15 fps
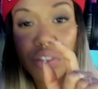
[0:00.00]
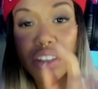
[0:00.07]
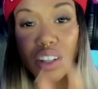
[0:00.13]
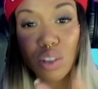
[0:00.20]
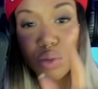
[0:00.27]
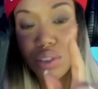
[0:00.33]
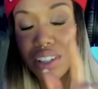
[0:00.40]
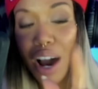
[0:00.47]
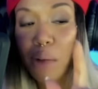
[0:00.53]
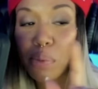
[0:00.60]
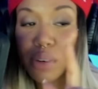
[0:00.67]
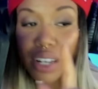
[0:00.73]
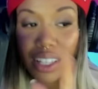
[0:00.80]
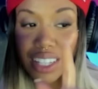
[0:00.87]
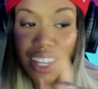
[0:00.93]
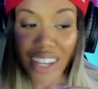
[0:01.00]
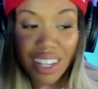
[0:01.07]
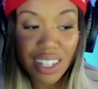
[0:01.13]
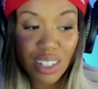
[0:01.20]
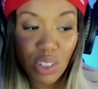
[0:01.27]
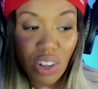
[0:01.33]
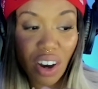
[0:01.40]
this was happening to
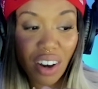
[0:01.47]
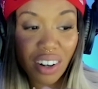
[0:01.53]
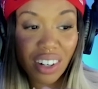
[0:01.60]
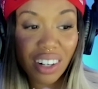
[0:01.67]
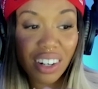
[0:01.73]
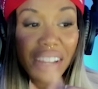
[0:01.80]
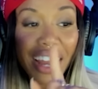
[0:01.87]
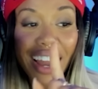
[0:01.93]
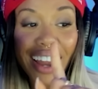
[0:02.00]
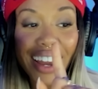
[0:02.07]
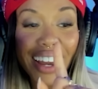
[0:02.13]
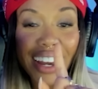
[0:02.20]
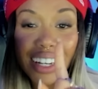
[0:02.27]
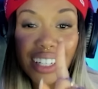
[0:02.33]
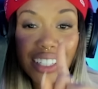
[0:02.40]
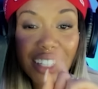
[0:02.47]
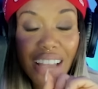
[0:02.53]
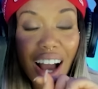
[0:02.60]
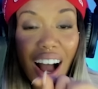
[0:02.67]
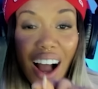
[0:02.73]
his daughter. And